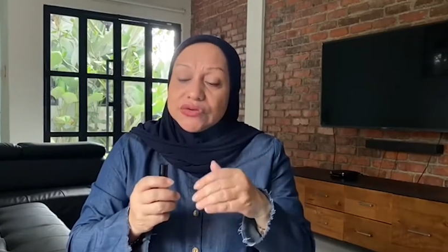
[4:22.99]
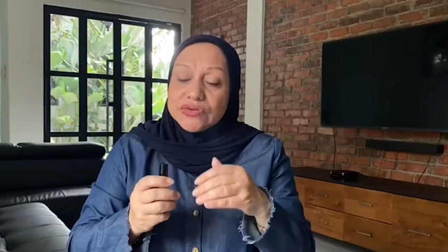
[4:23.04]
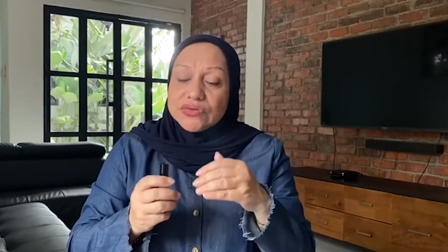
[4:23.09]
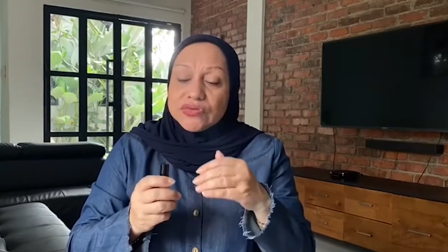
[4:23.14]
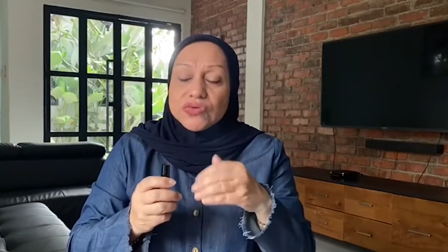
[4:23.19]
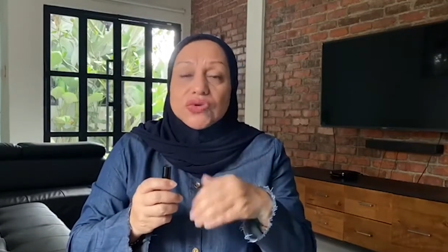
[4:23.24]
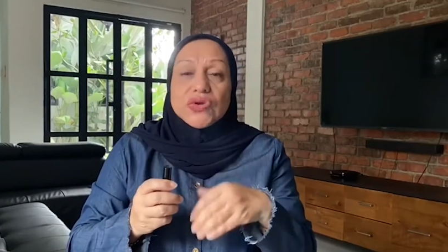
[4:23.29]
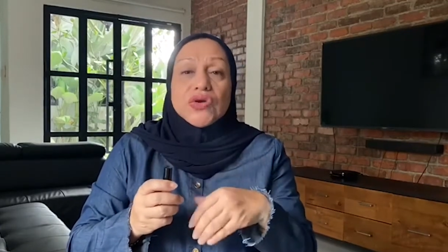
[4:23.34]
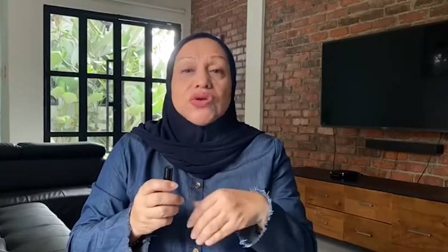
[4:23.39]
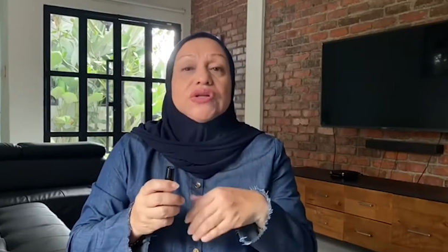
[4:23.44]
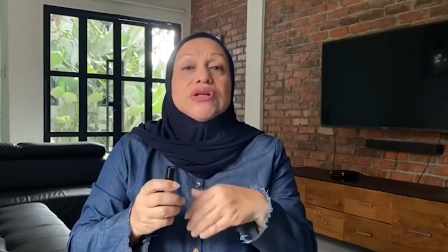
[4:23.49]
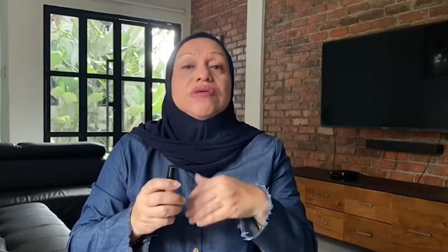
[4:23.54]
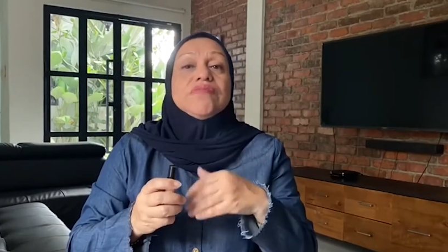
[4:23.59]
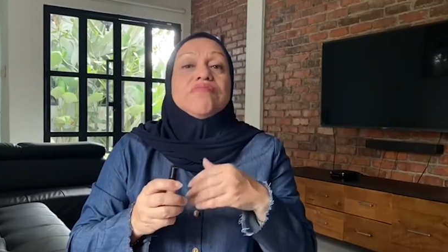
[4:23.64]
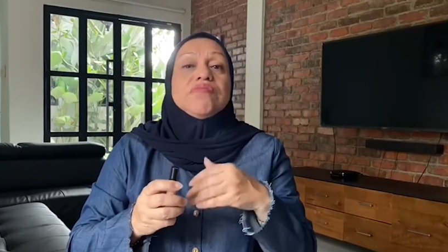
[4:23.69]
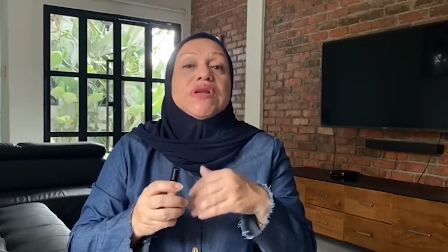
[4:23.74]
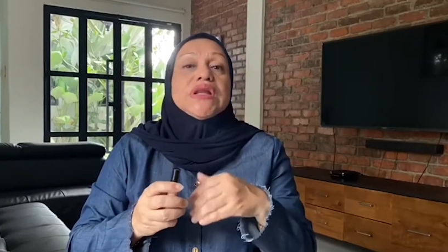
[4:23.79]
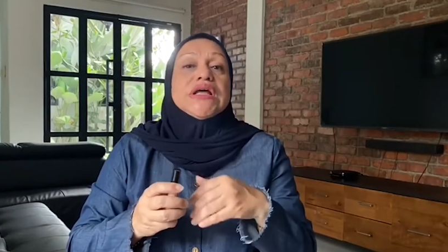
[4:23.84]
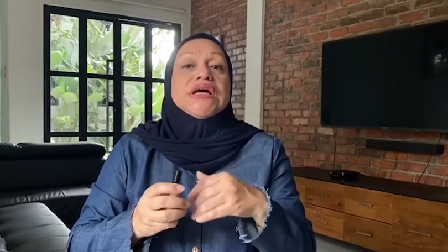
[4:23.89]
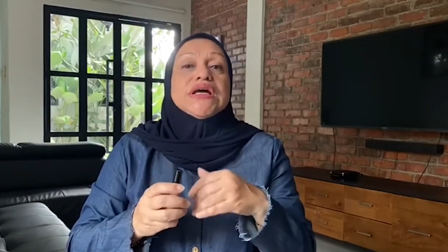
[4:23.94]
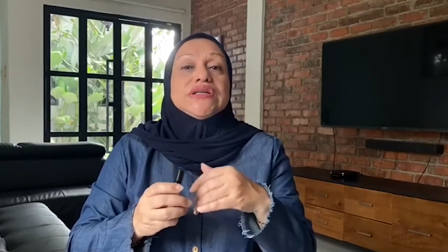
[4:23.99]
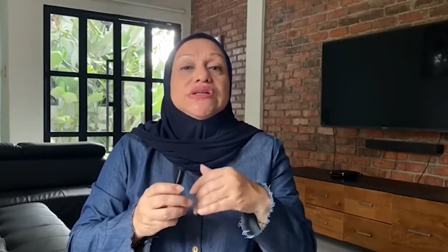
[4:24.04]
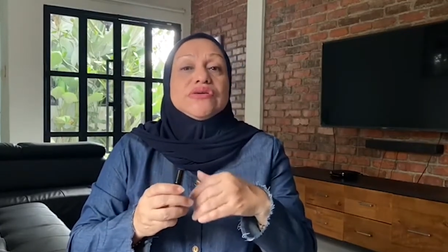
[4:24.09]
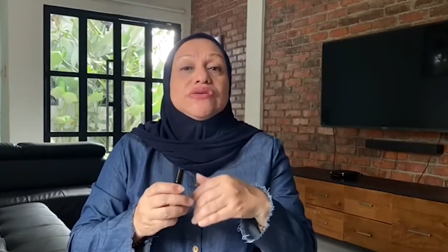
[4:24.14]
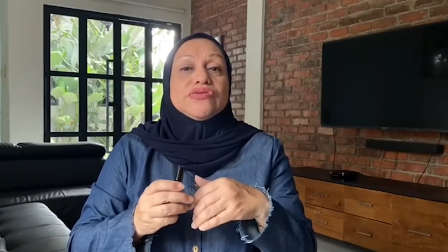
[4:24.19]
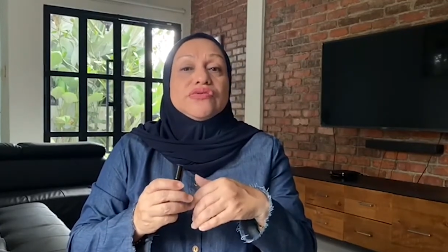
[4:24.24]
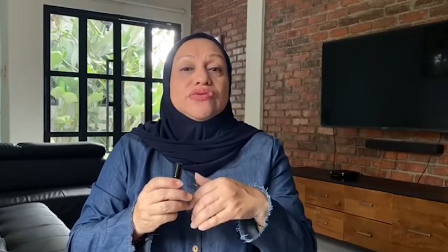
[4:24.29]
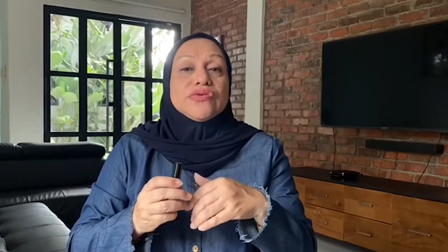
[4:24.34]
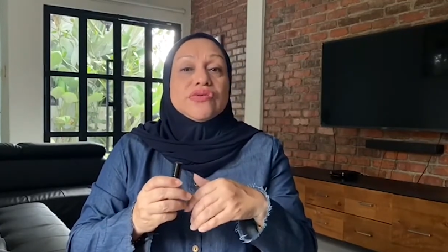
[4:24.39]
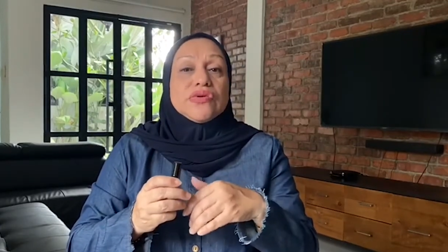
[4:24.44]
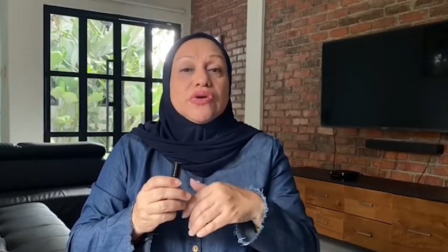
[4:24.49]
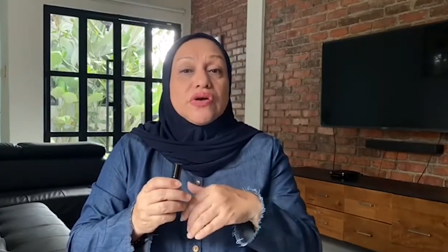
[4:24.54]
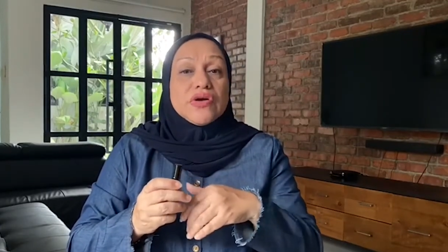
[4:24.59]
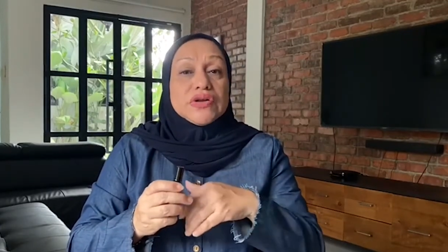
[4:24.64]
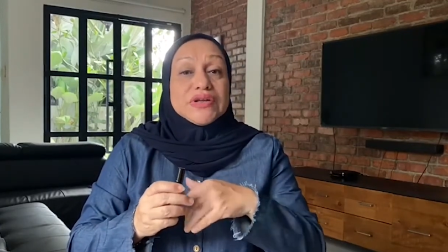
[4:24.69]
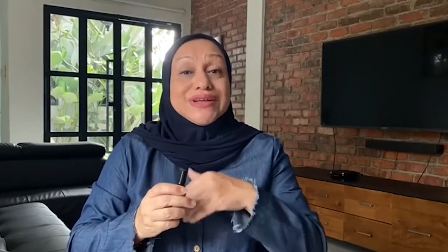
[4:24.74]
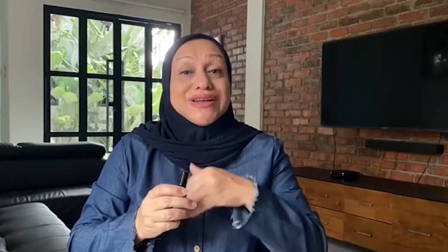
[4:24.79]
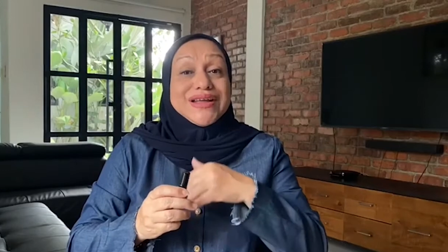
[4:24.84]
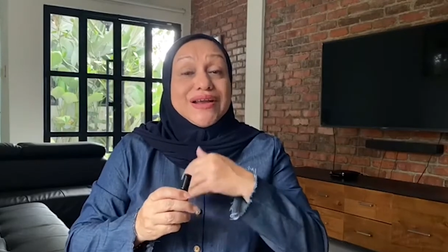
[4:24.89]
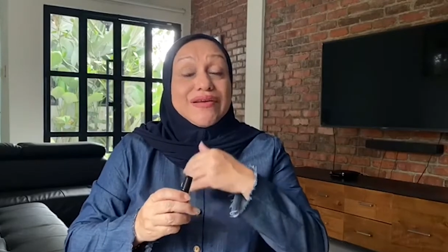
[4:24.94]
do not apply the
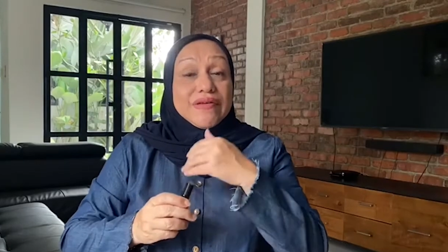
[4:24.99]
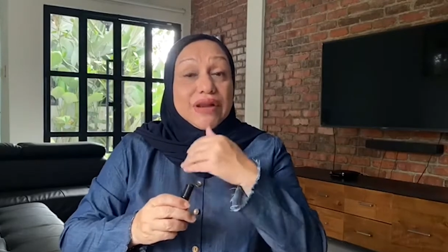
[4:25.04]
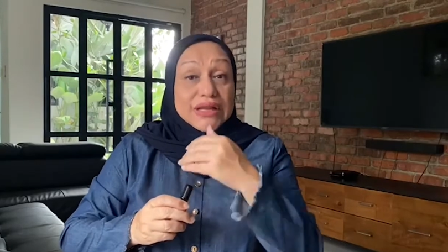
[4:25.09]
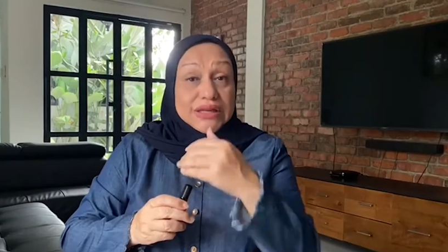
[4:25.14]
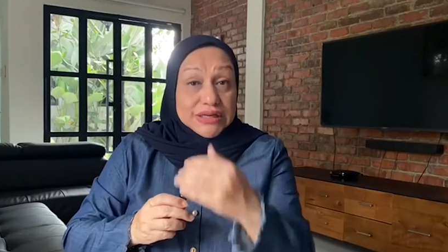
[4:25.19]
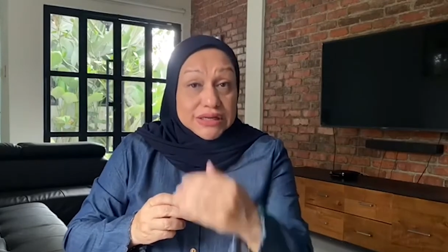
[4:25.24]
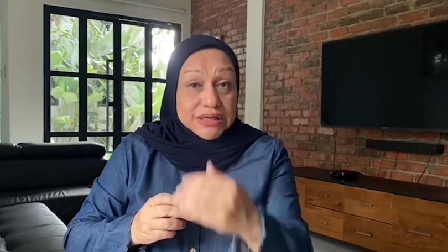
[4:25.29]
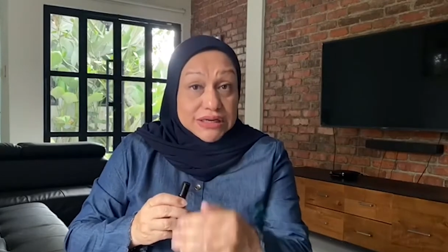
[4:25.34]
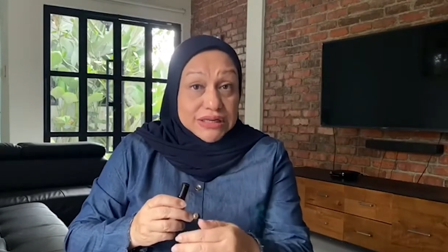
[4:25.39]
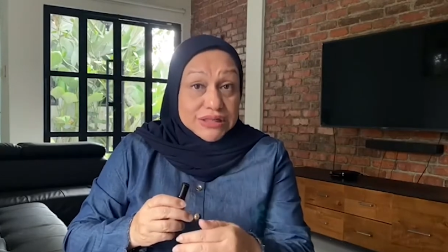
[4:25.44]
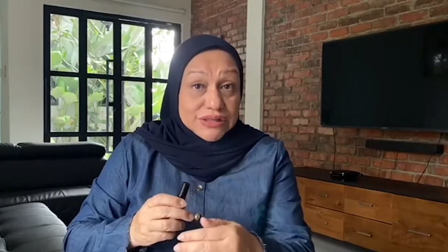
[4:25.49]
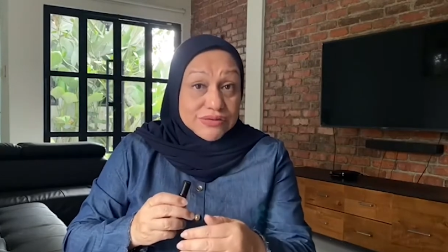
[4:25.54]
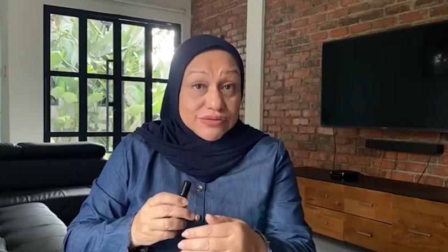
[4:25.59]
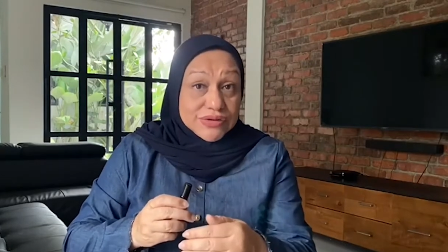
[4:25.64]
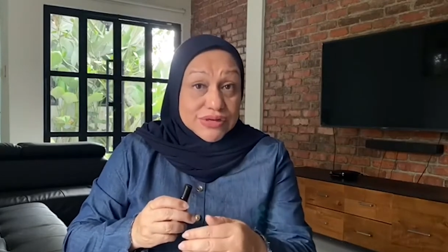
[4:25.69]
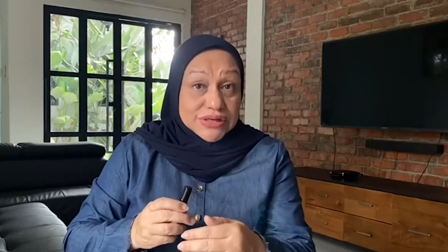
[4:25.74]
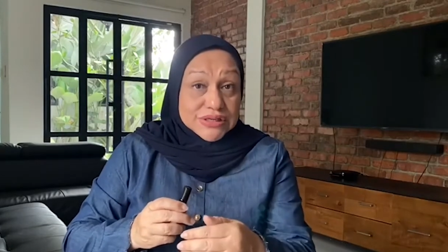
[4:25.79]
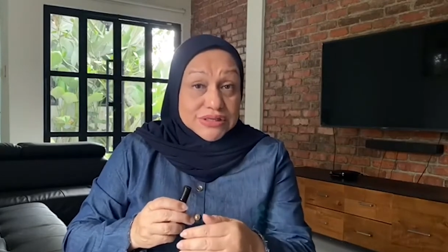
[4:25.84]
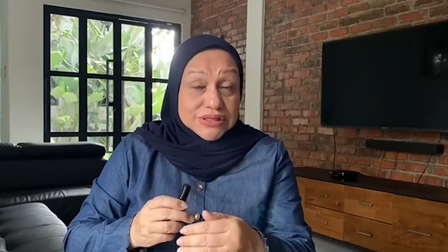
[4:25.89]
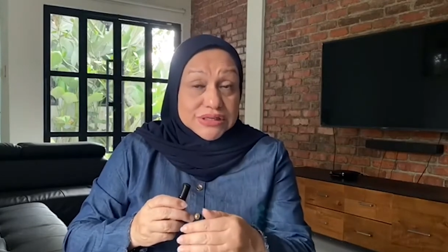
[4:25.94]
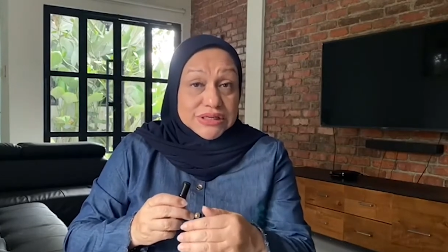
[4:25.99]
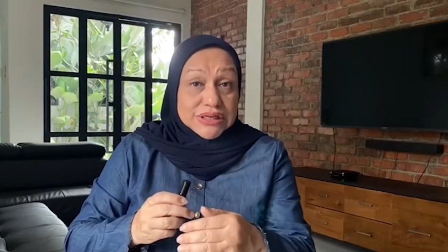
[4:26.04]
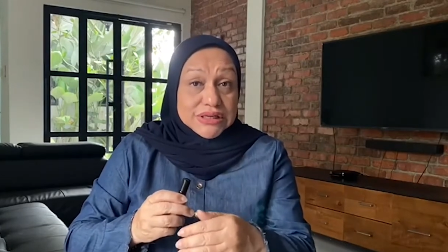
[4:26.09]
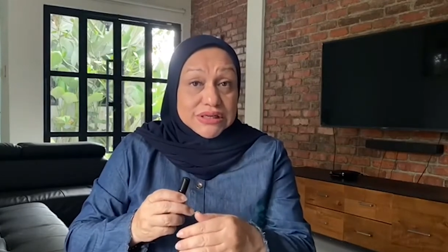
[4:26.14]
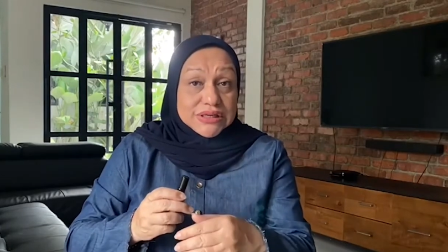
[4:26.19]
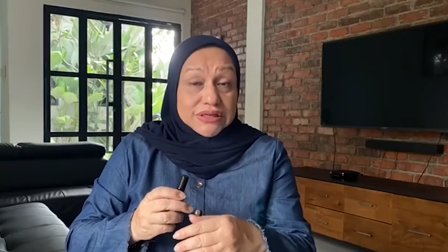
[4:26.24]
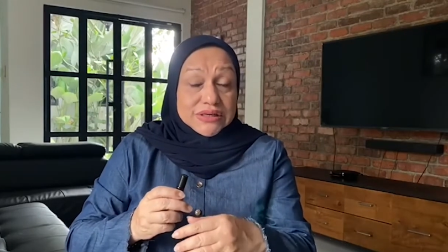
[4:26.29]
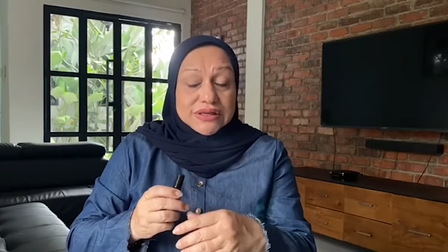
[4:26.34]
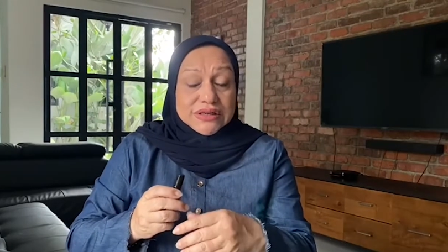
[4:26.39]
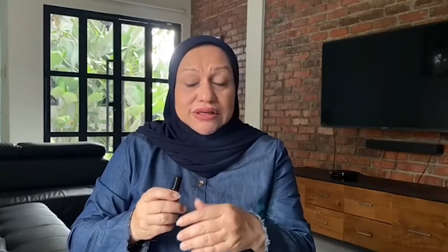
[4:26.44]
roll-on directly to their skin.